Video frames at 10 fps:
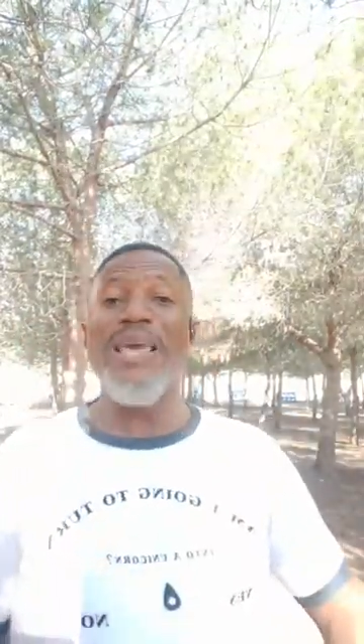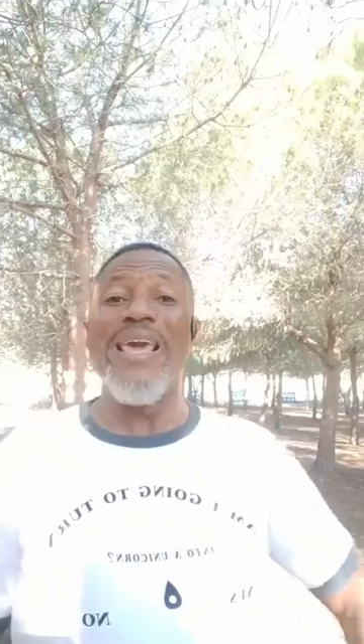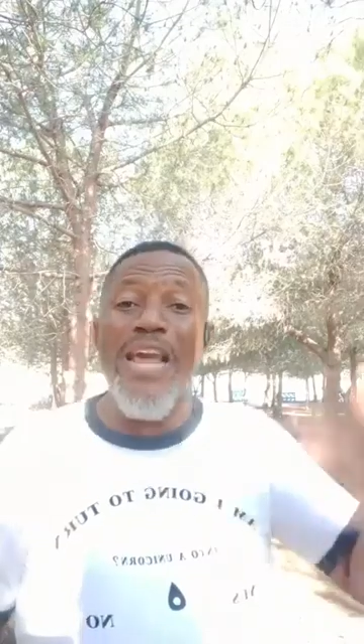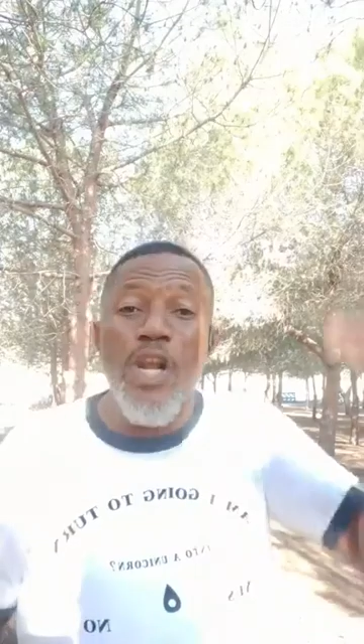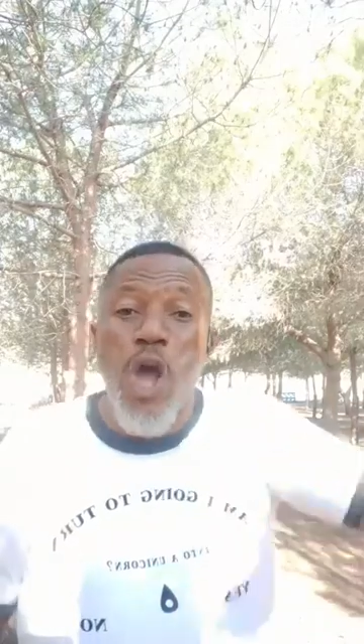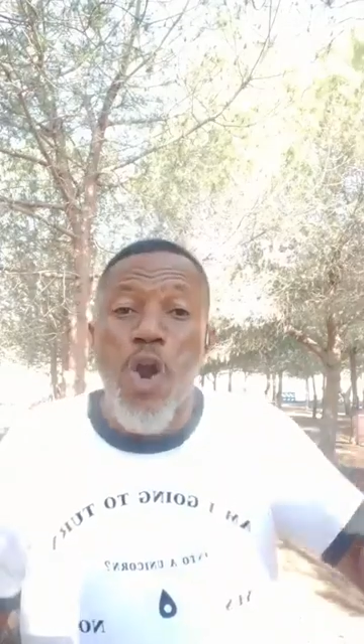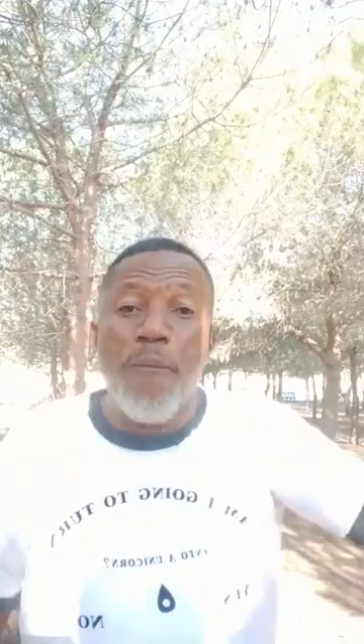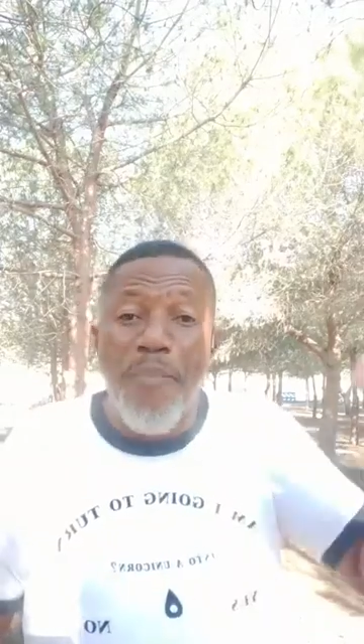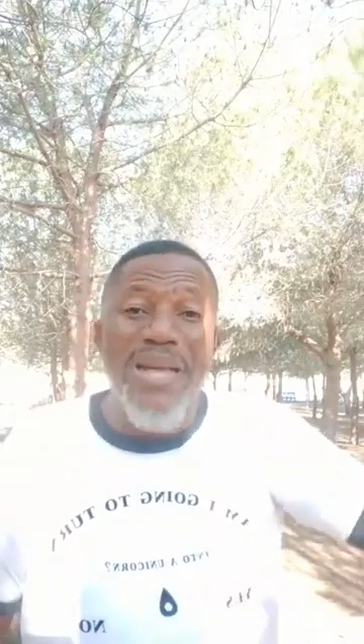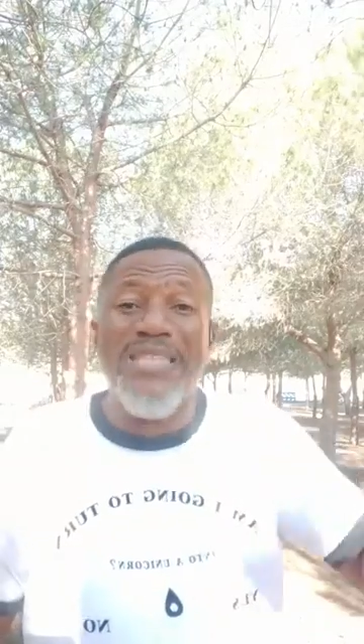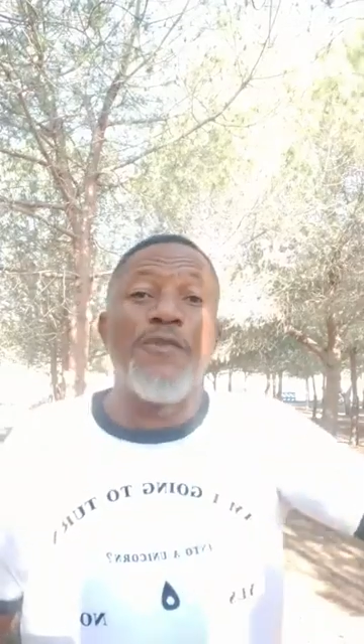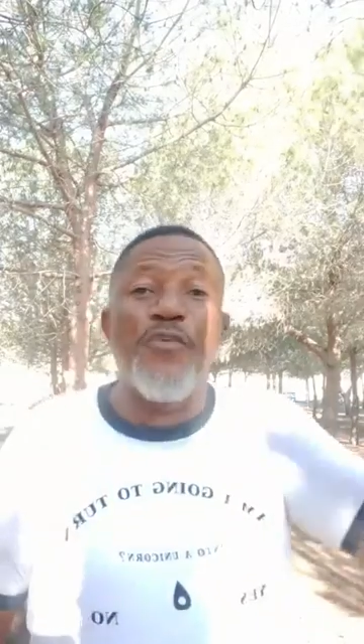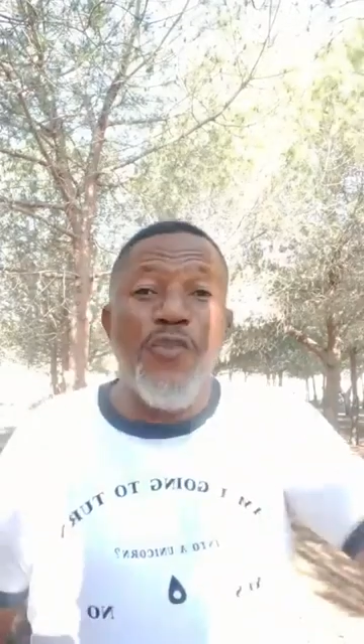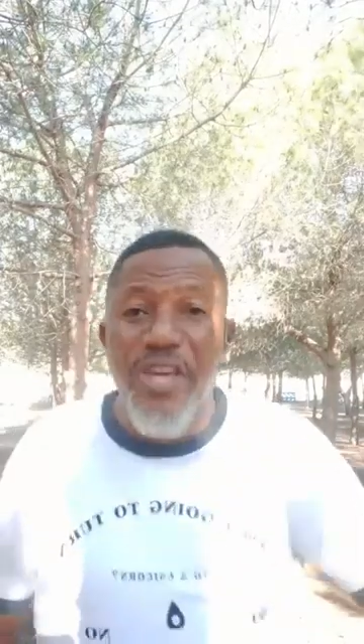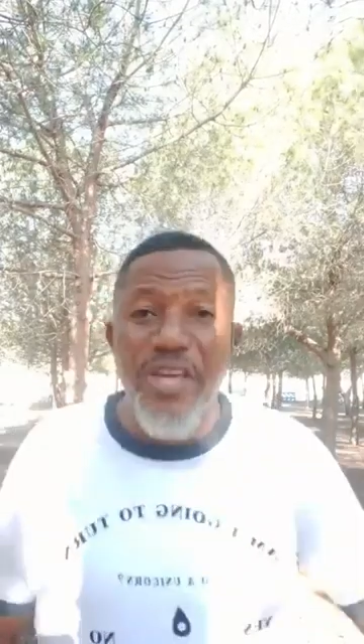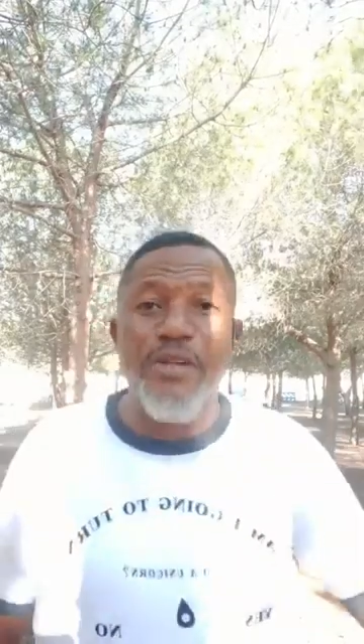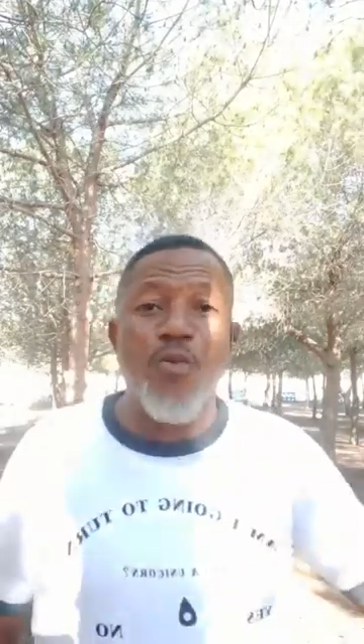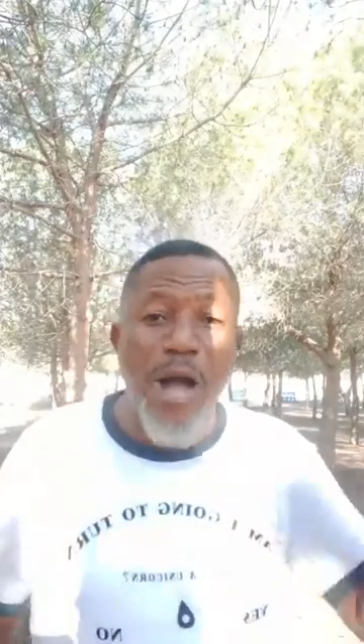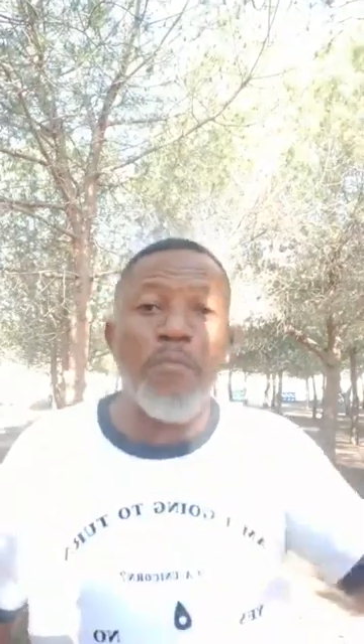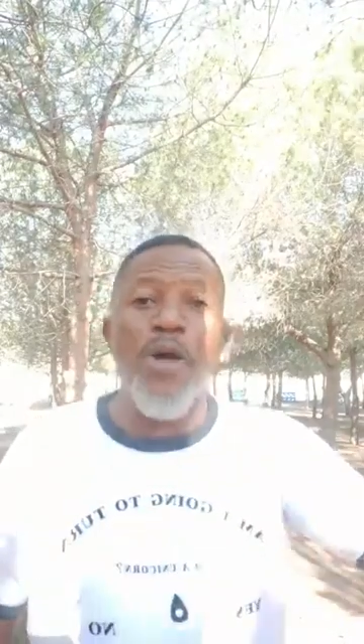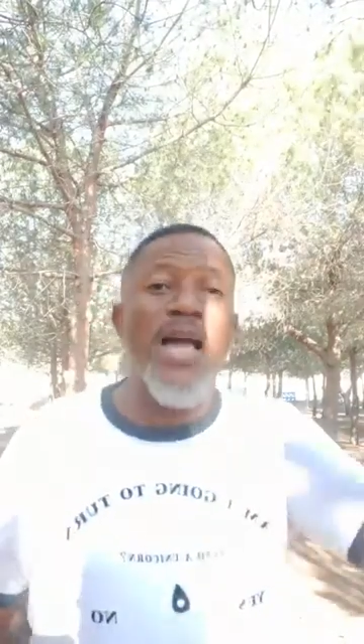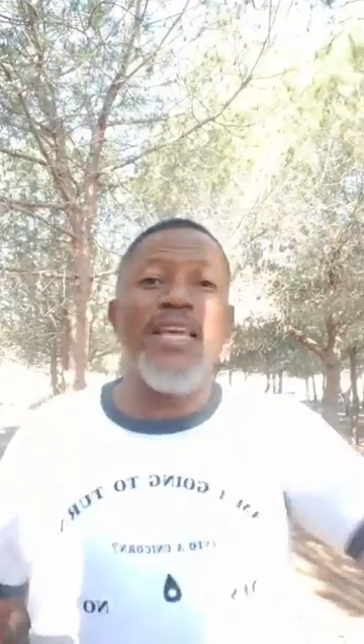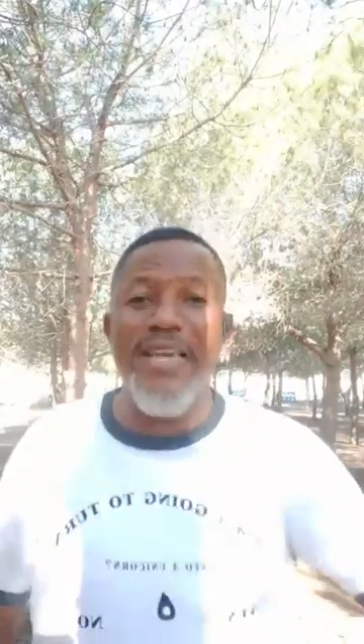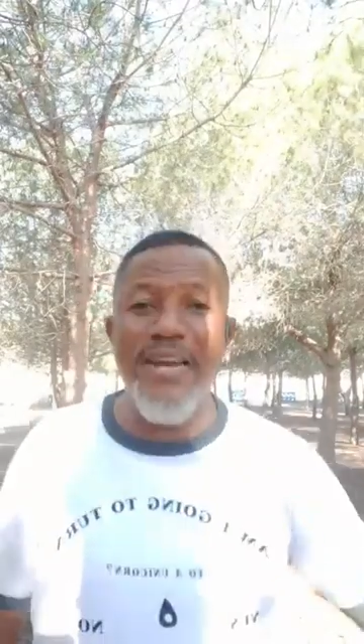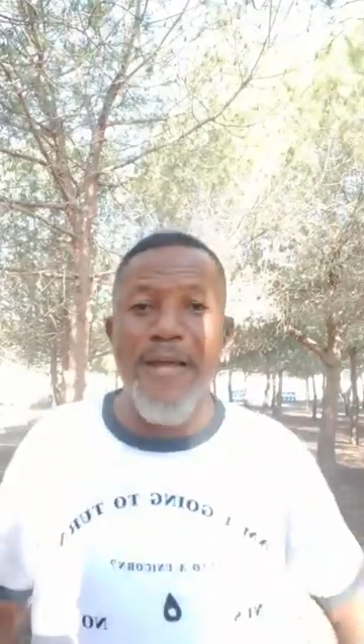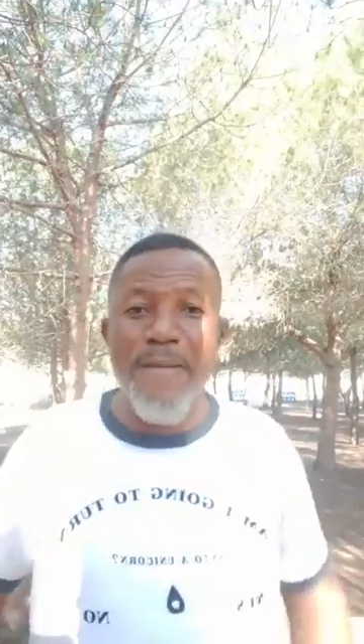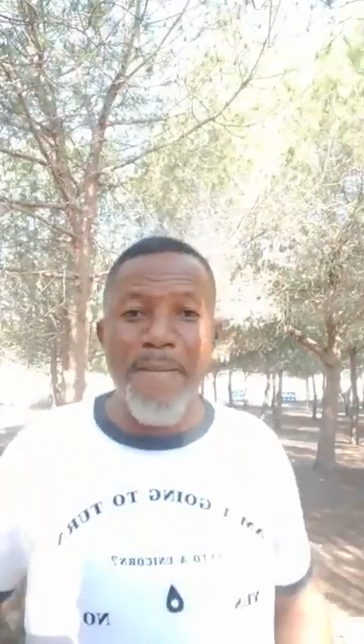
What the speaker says: A lot of persons feel what agbonya yena.